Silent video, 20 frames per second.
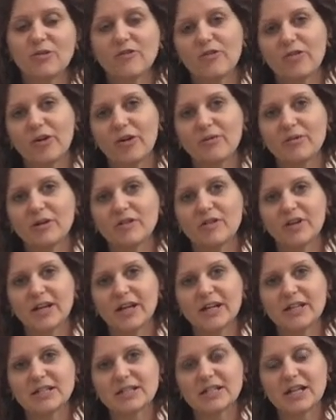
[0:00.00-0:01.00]
before we
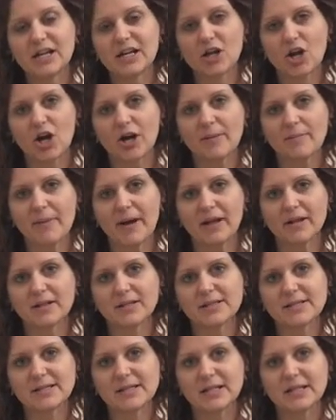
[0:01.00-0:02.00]
look into any arm
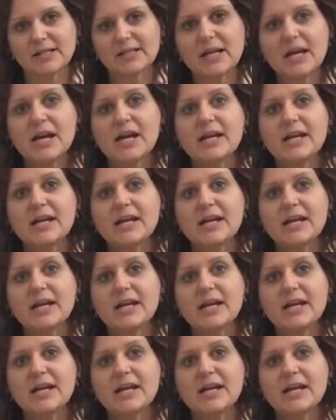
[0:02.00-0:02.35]
balances